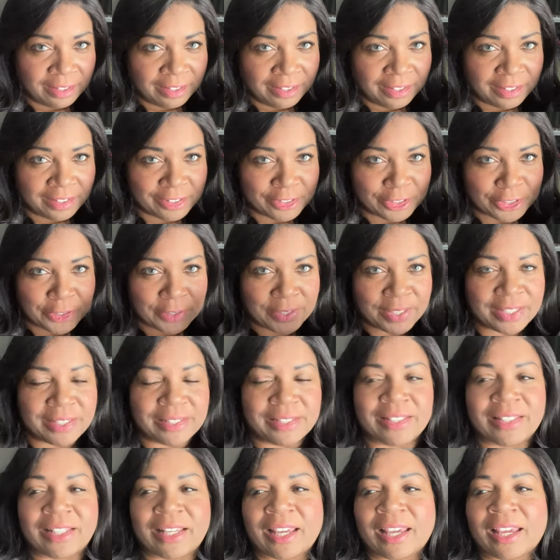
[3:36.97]
as you can
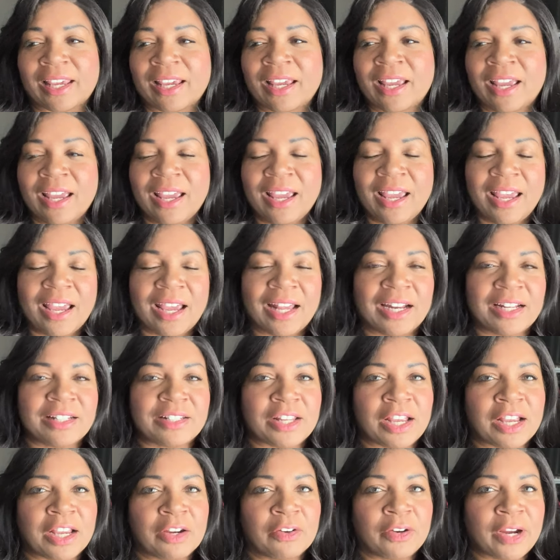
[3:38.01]
see. And I
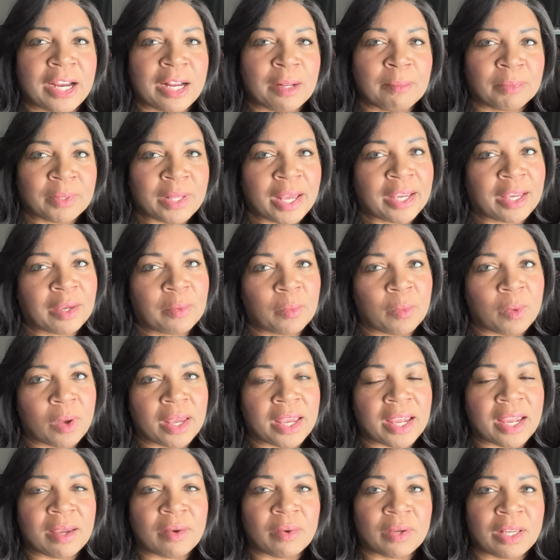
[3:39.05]
decorate in black and
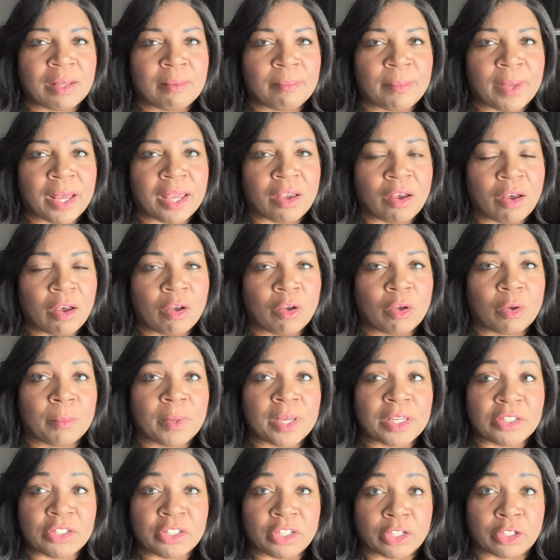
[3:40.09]
white in my home
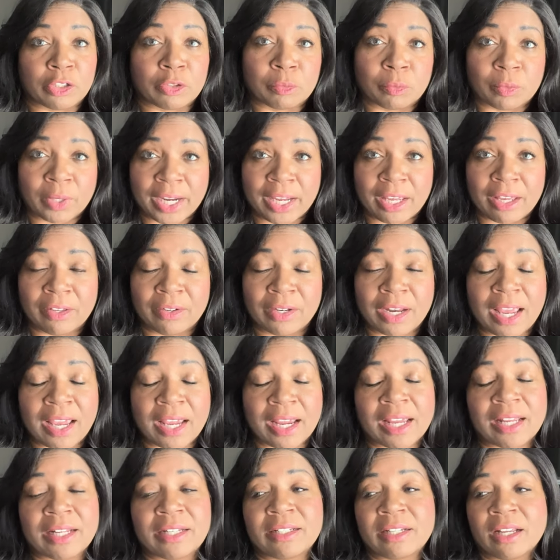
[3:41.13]
year round.
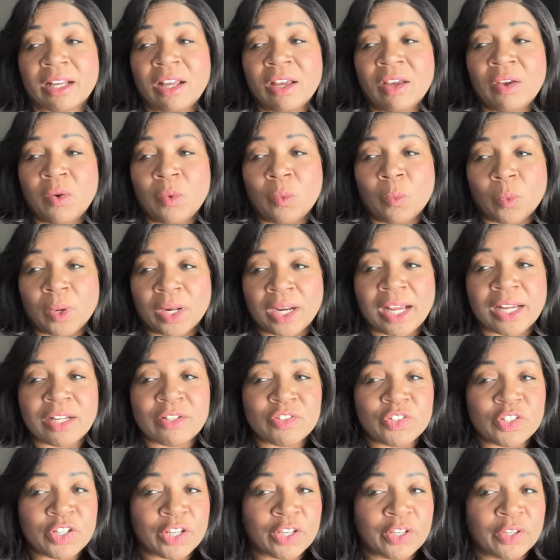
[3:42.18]
And what I
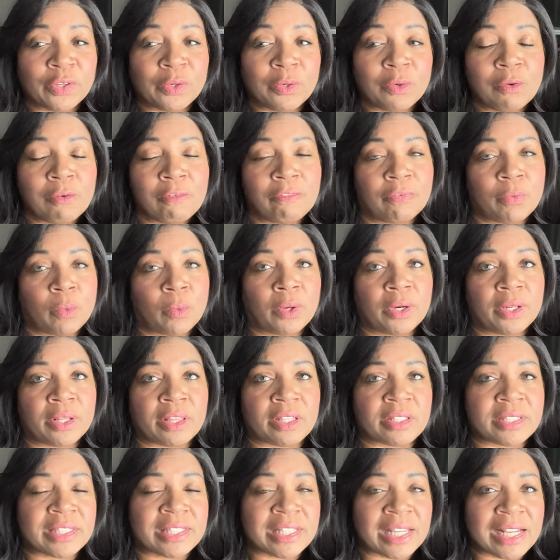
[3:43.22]
do for
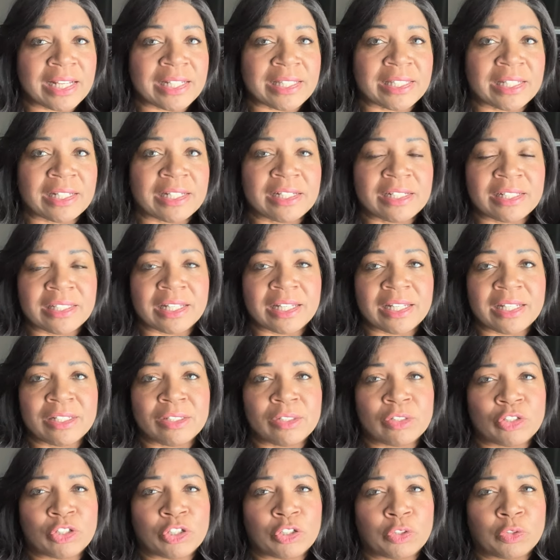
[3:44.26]
the seasons
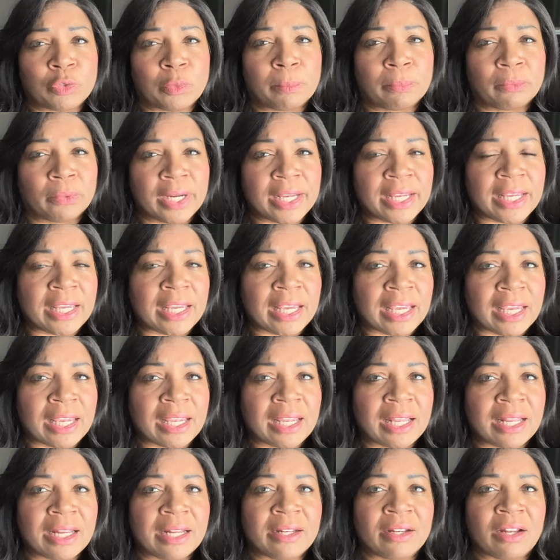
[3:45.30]
is to bring
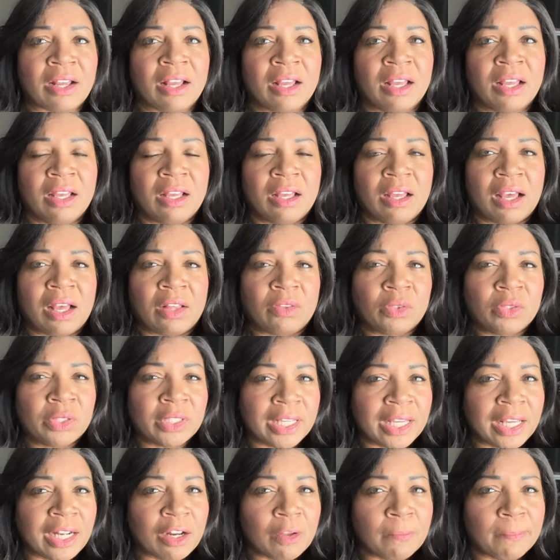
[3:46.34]
in a
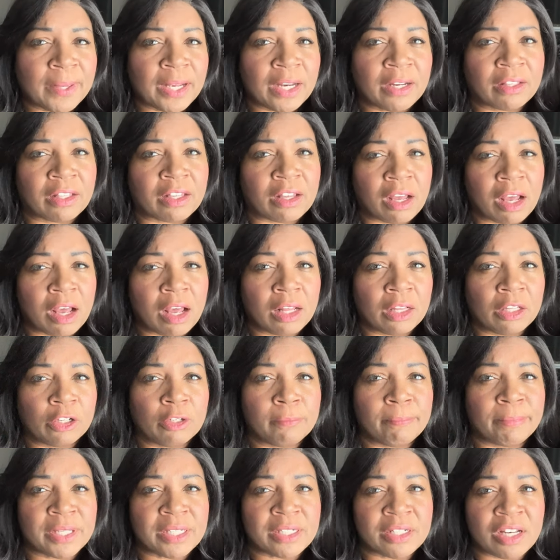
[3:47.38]
little bit of
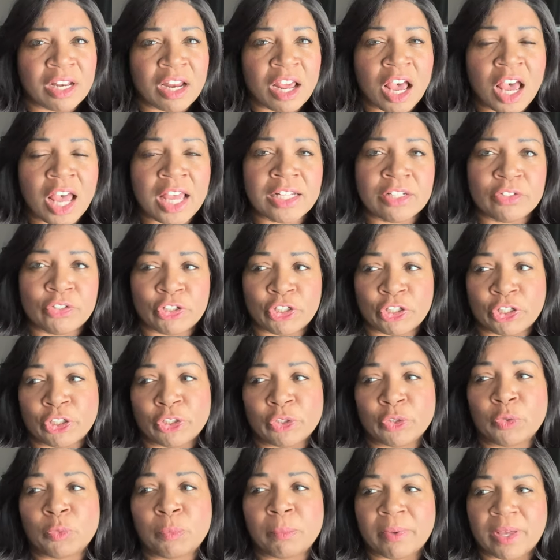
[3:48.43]
color, but not
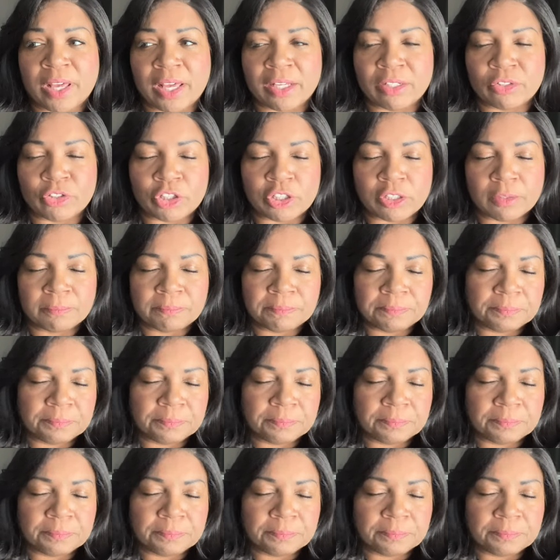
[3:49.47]
too much.